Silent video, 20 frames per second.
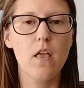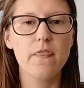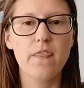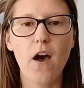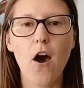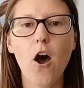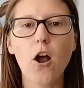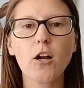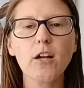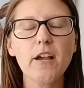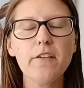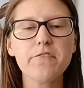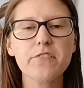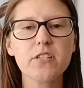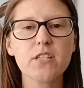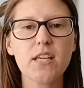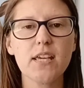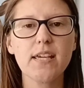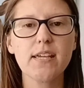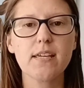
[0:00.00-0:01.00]
The
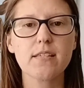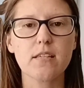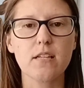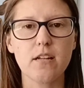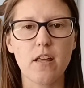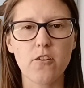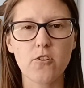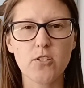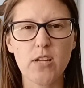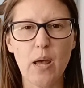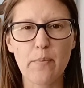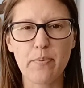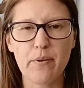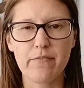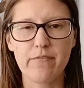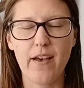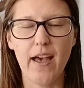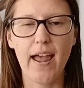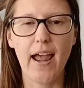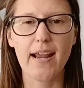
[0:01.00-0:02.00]
RFC is another type of